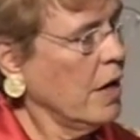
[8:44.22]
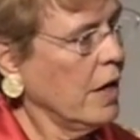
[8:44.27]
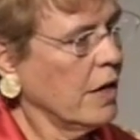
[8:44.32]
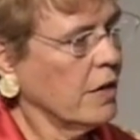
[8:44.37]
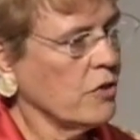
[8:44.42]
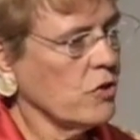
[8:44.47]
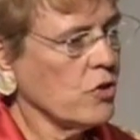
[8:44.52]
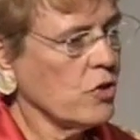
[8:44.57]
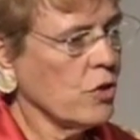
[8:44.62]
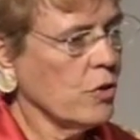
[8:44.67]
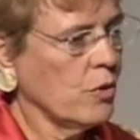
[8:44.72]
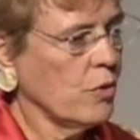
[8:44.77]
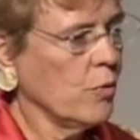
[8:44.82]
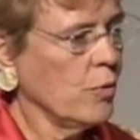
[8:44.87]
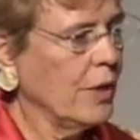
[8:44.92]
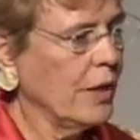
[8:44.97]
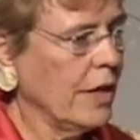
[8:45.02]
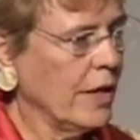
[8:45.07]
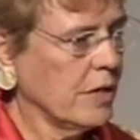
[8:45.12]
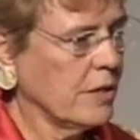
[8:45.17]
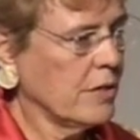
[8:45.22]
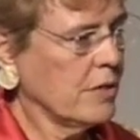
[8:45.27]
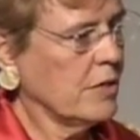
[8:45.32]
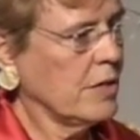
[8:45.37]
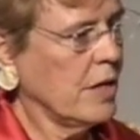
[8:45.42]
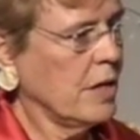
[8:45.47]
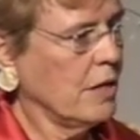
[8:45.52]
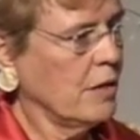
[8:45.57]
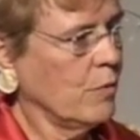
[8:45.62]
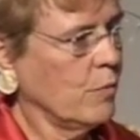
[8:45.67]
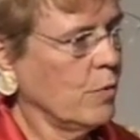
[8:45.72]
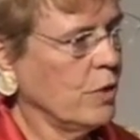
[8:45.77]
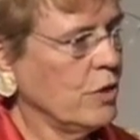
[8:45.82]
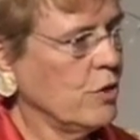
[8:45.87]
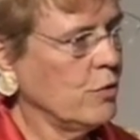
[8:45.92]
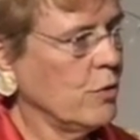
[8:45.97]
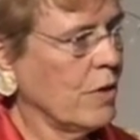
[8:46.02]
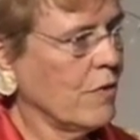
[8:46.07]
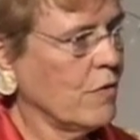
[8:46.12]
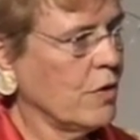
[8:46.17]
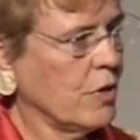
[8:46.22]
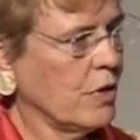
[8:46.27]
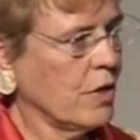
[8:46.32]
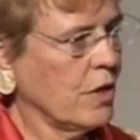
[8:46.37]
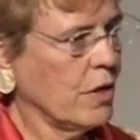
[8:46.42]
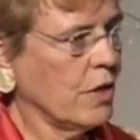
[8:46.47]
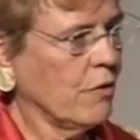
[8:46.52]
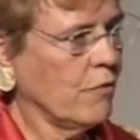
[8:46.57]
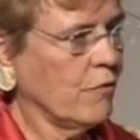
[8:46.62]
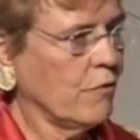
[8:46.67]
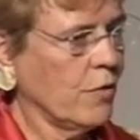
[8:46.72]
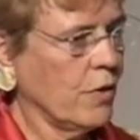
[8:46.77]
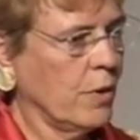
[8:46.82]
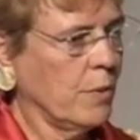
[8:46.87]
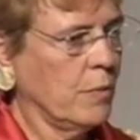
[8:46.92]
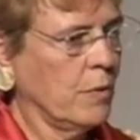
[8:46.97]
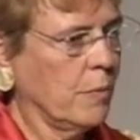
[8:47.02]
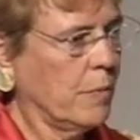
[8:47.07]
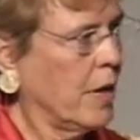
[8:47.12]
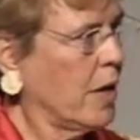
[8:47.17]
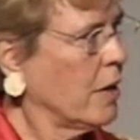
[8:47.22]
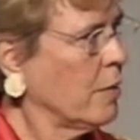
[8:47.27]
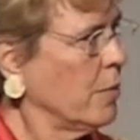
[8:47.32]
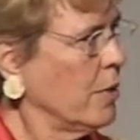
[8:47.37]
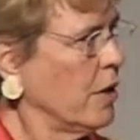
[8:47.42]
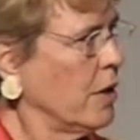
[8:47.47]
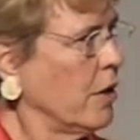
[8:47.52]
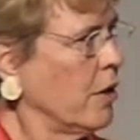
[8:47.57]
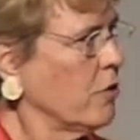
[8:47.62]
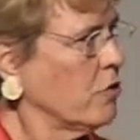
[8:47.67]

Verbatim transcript: And so we like to say that we do everything from the bottom of the